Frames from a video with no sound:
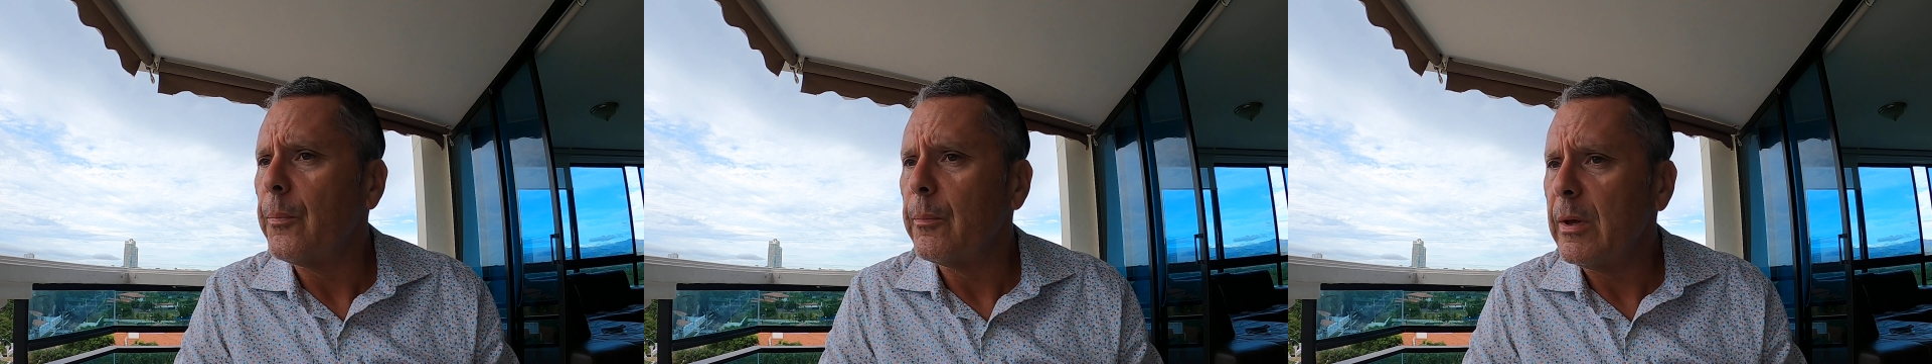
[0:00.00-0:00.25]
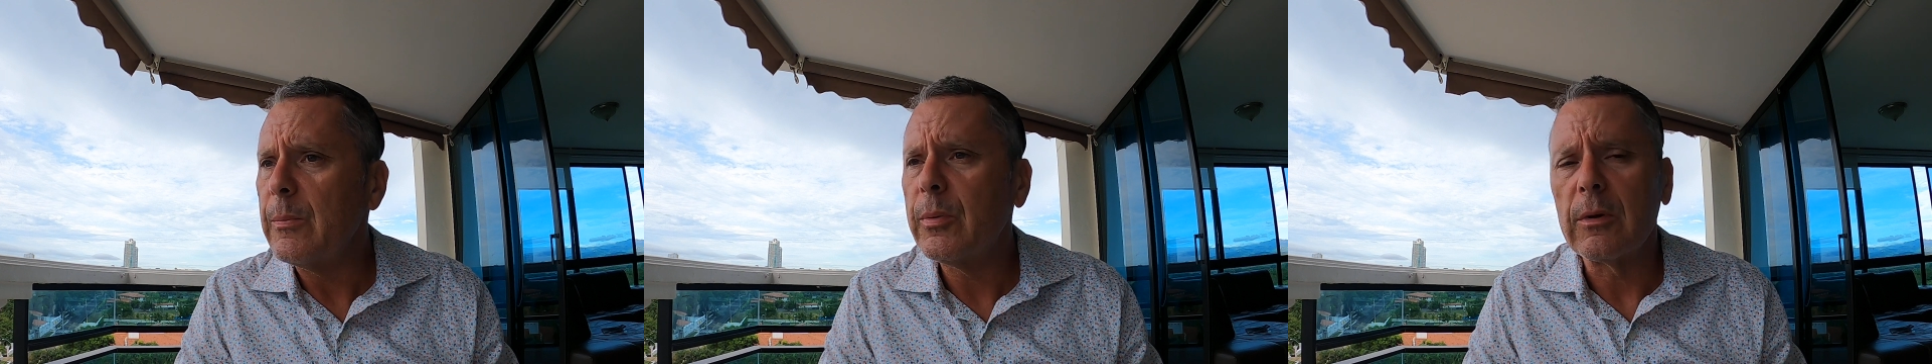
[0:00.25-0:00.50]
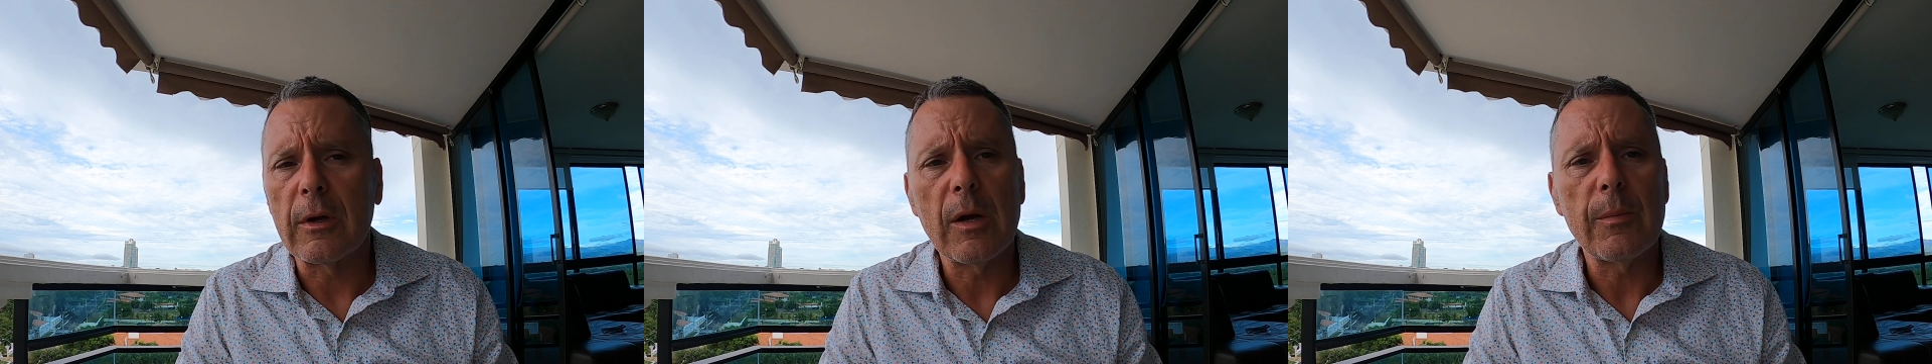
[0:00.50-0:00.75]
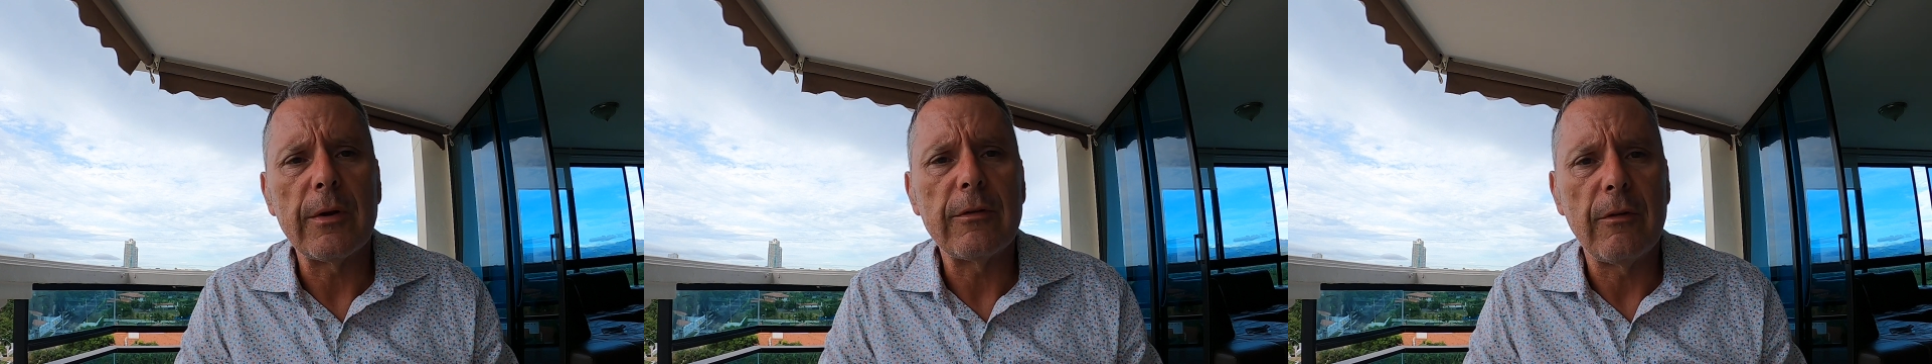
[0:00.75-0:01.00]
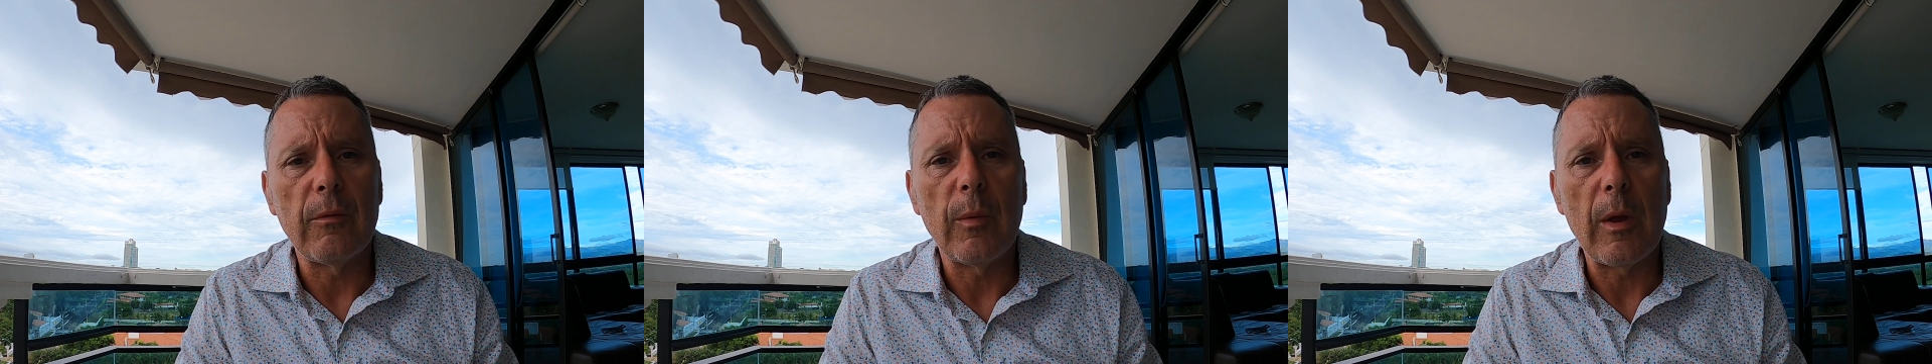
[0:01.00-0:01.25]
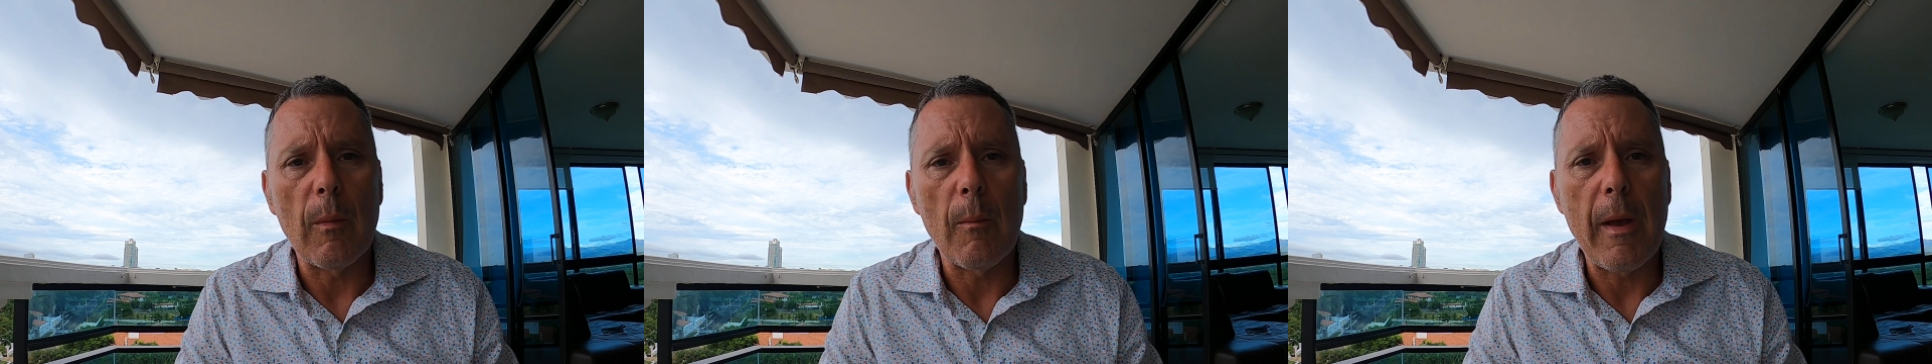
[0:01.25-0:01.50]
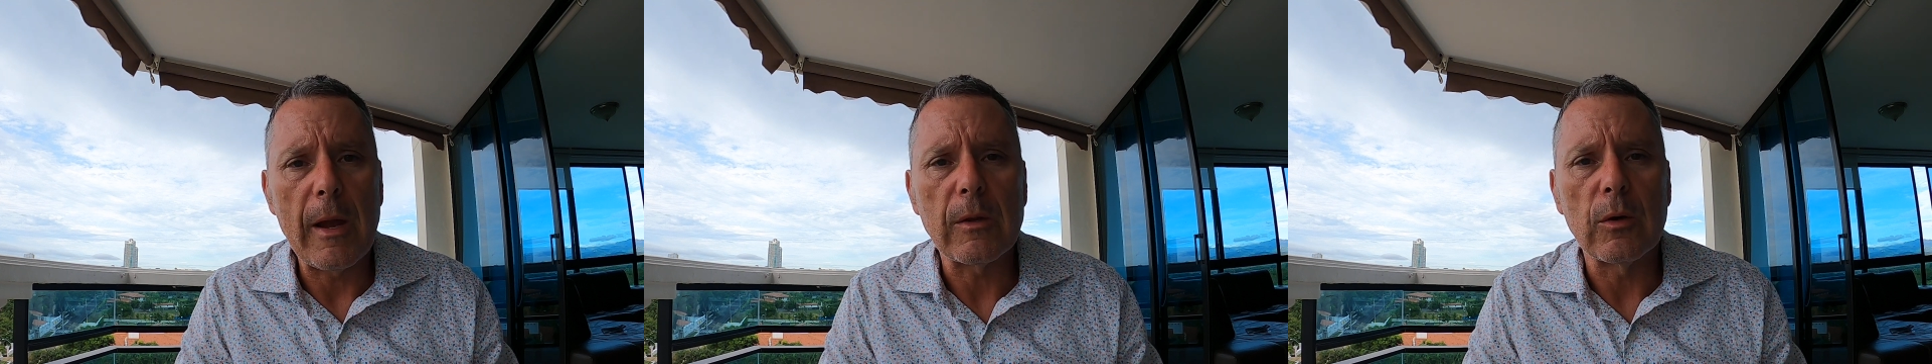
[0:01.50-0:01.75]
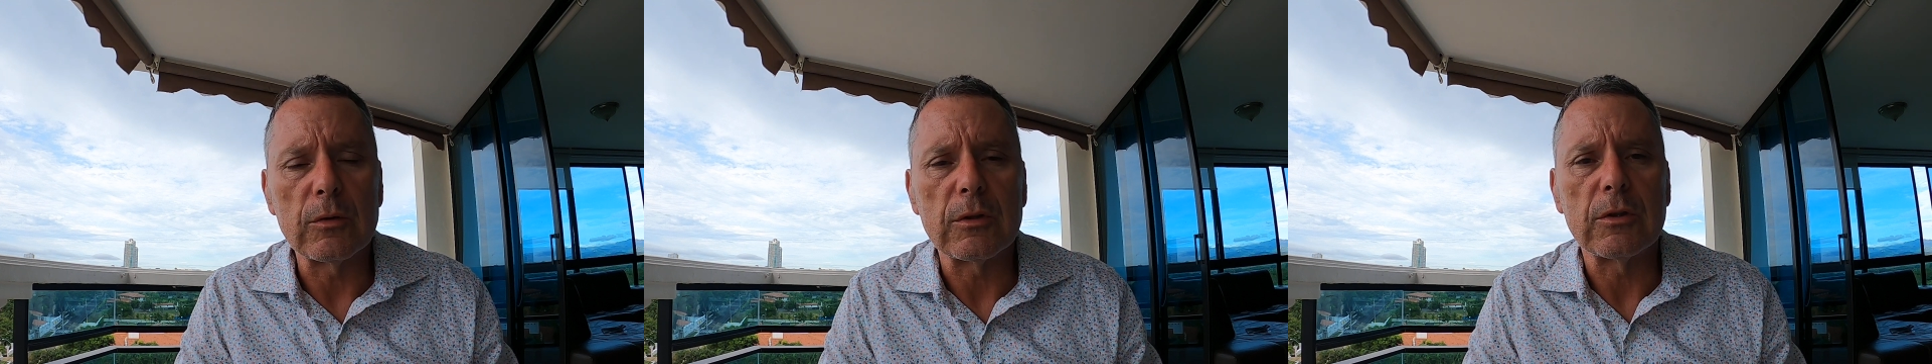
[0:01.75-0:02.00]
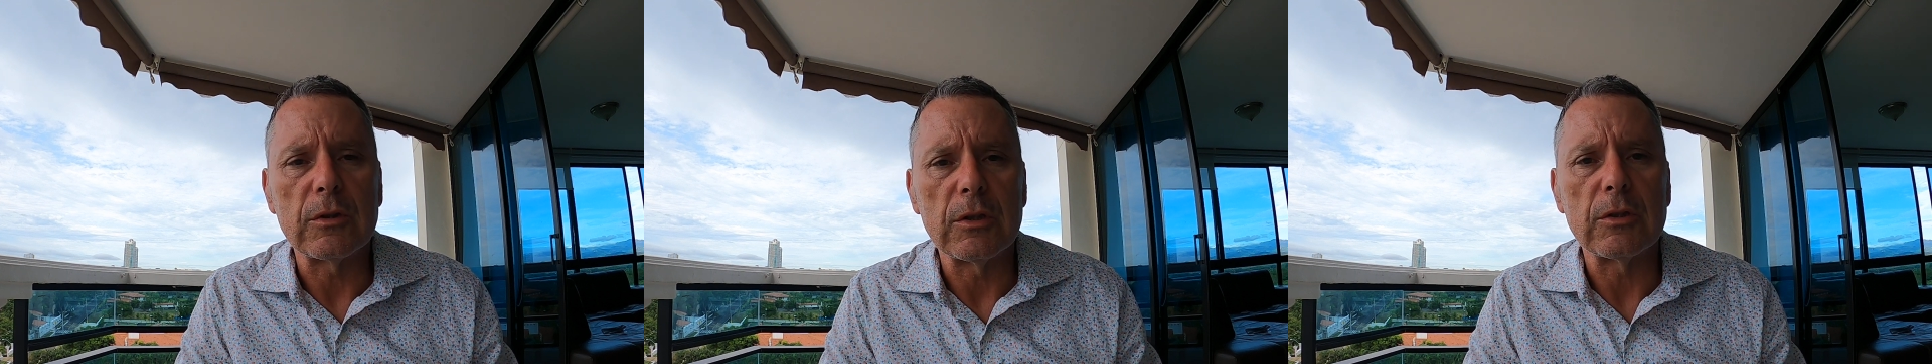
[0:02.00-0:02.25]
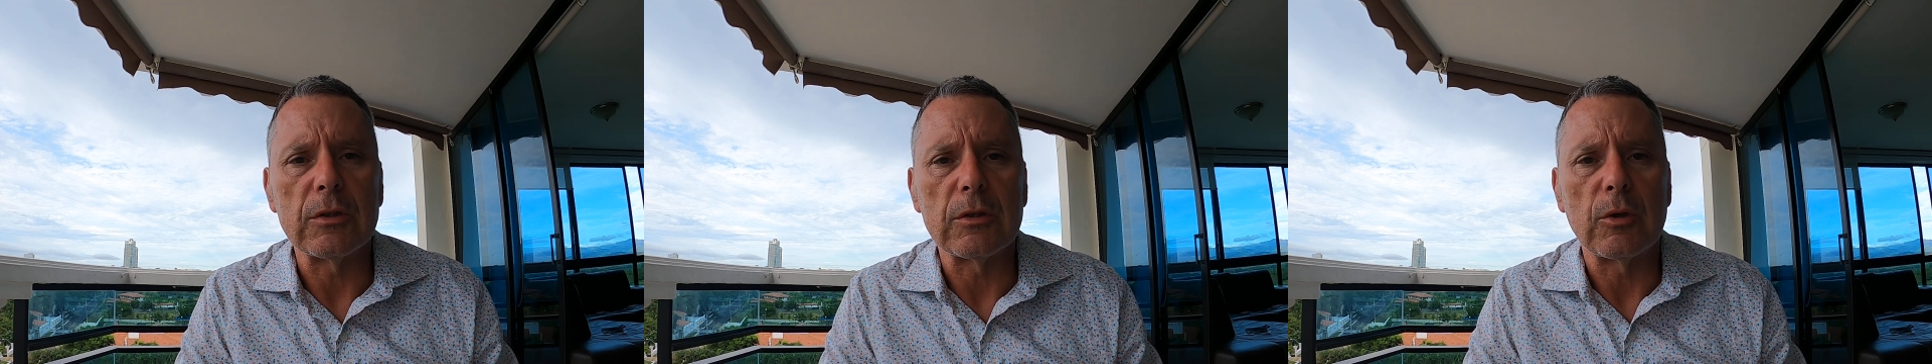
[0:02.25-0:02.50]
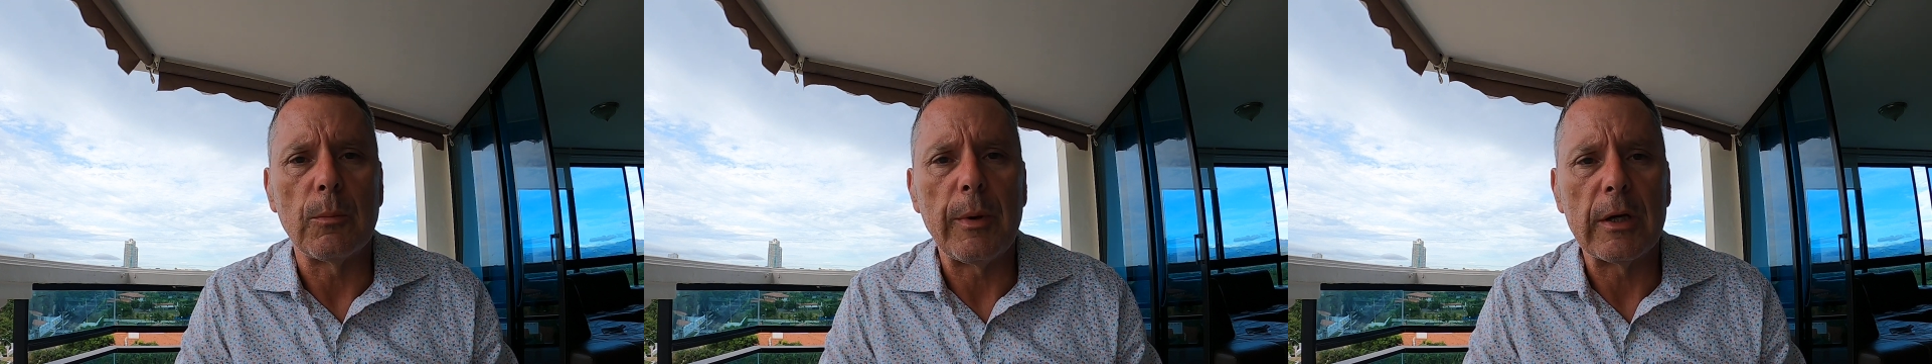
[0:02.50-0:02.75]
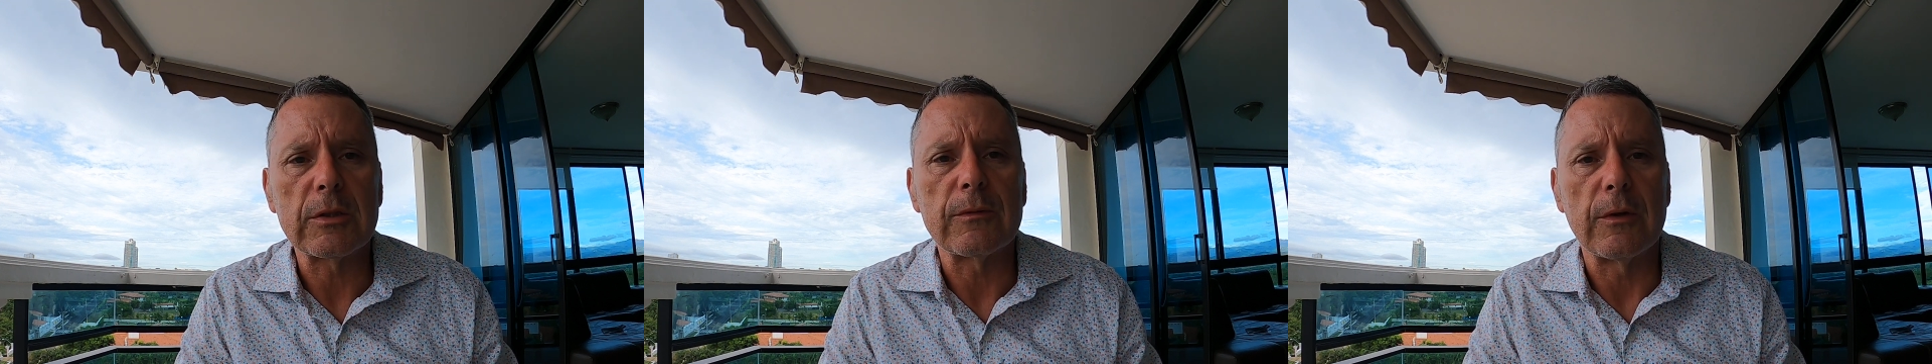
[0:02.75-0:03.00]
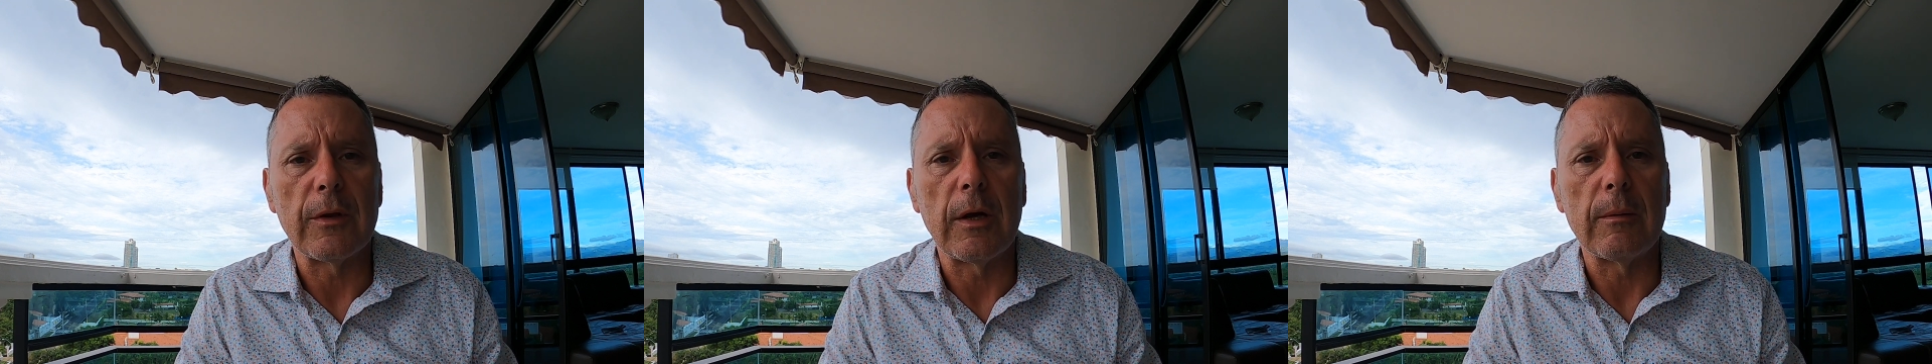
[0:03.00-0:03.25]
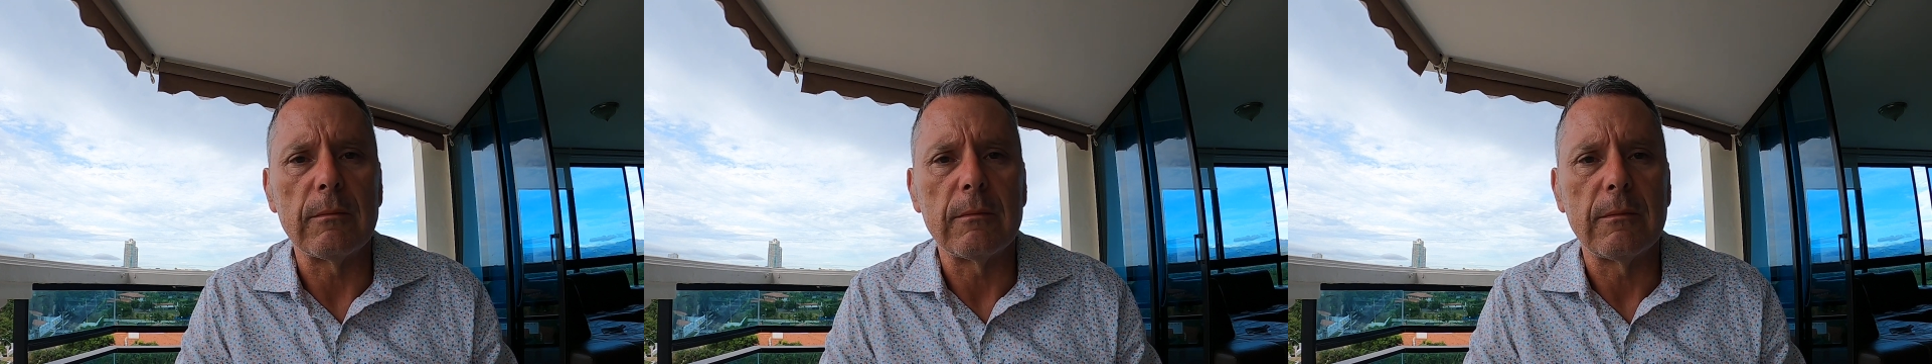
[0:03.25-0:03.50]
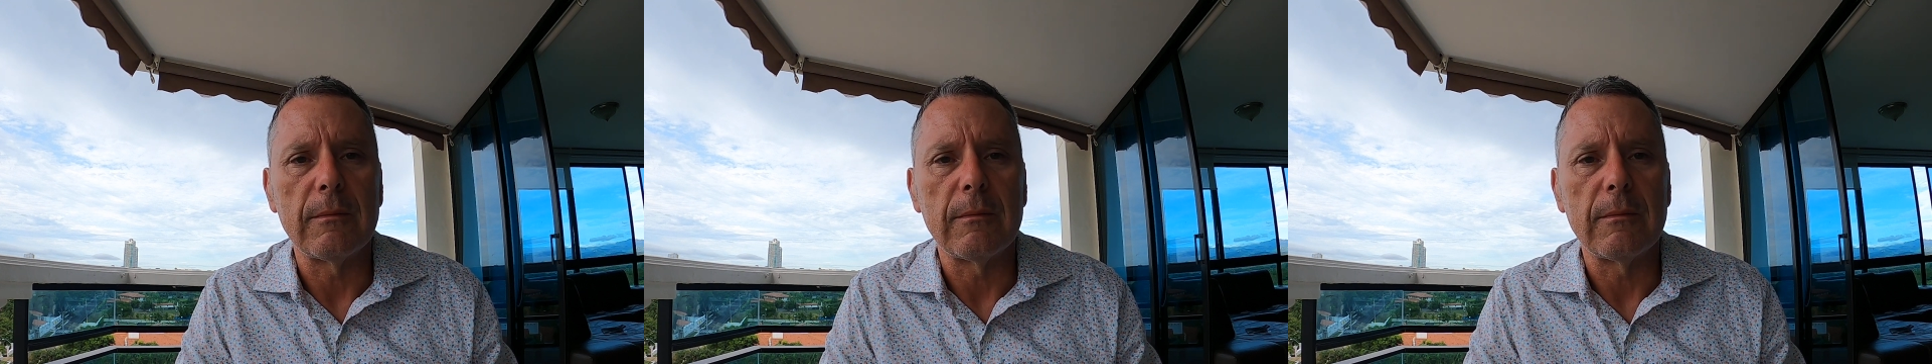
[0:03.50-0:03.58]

people and companies need to be to make those decisions that are best for them.